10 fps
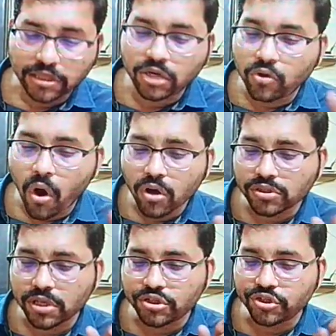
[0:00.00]
the
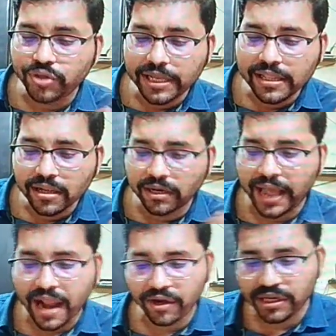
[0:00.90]
cock's shrill
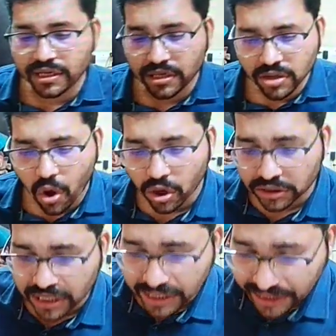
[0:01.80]
clarion
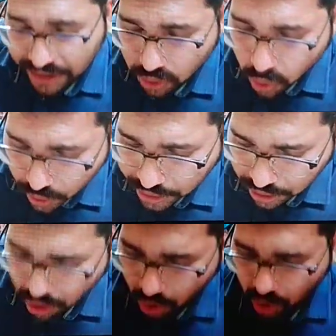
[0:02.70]
or the
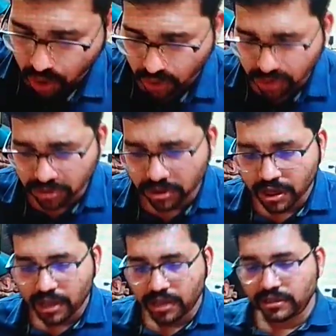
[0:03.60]
echoing horn,
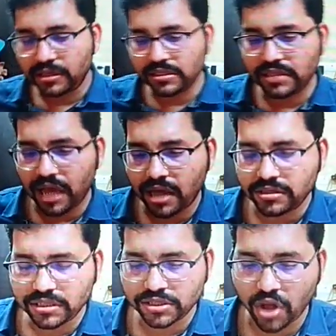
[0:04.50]
that is the
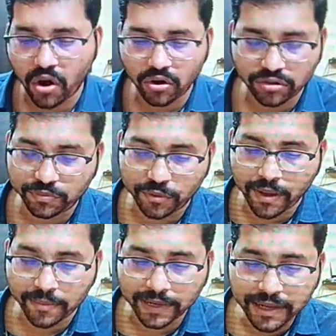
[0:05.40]
hunter's horn
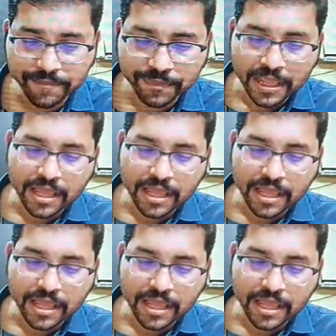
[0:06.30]
probably,